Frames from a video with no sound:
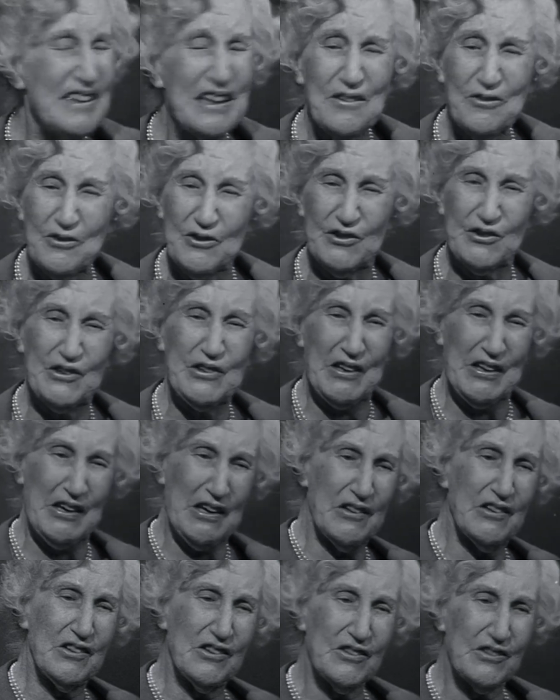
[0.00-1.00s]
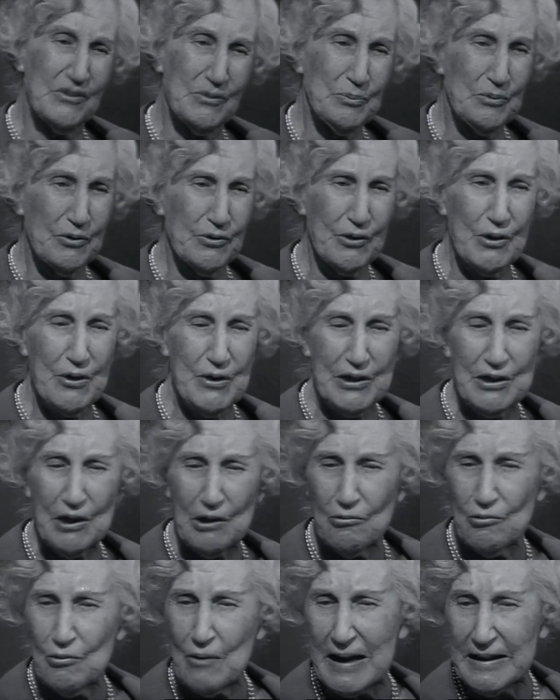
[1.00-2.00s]
instead of
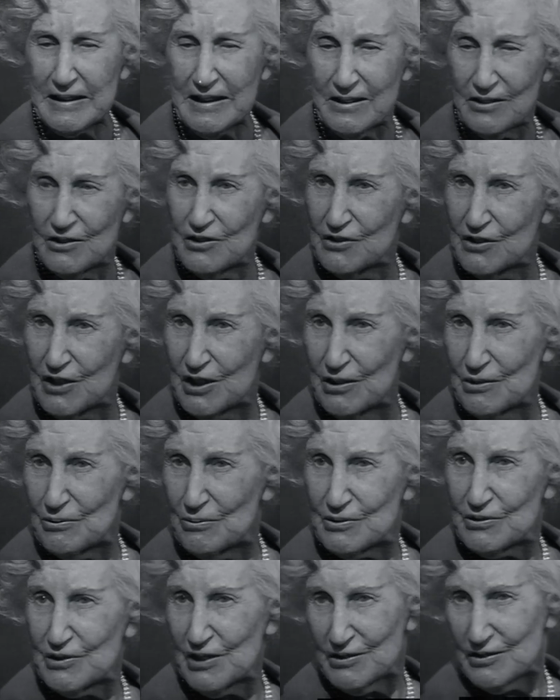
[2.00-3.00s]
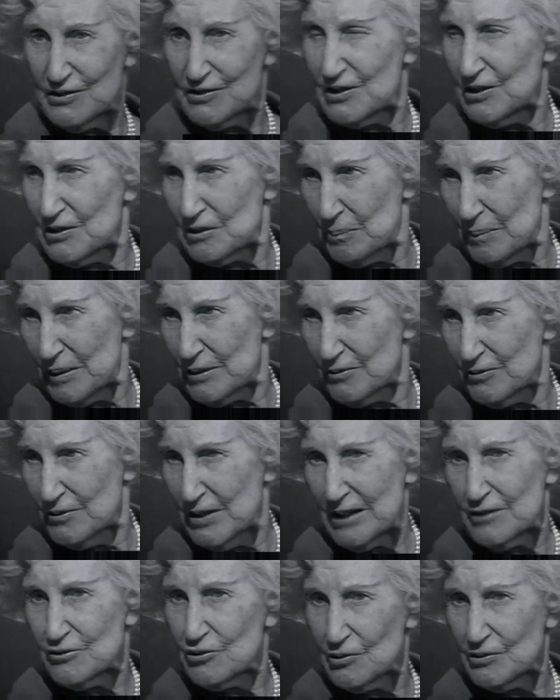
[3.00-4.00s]
throwing a rugged stone, which has a certain amount
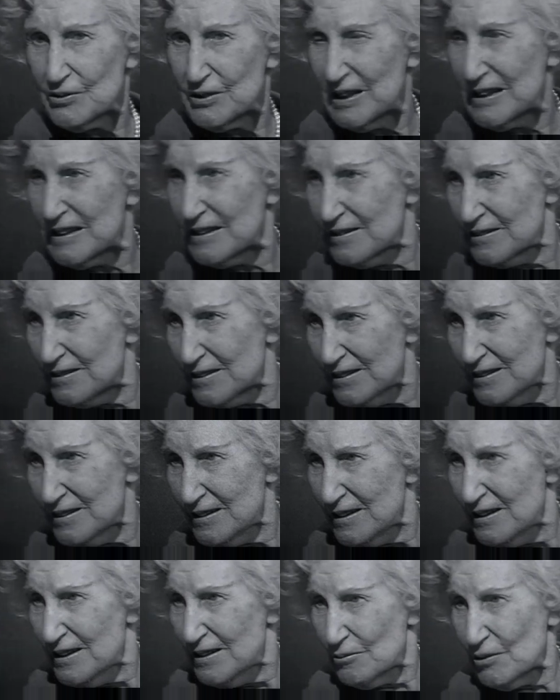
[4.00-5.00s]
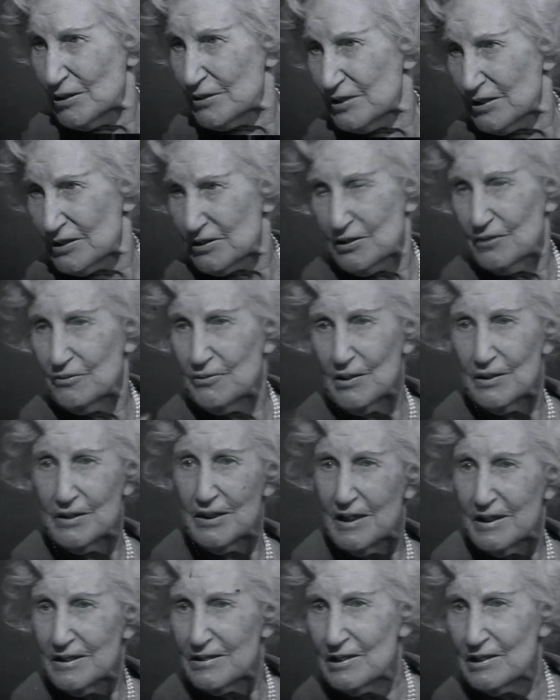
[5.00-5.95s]
of natural dignity, one thinks of uh,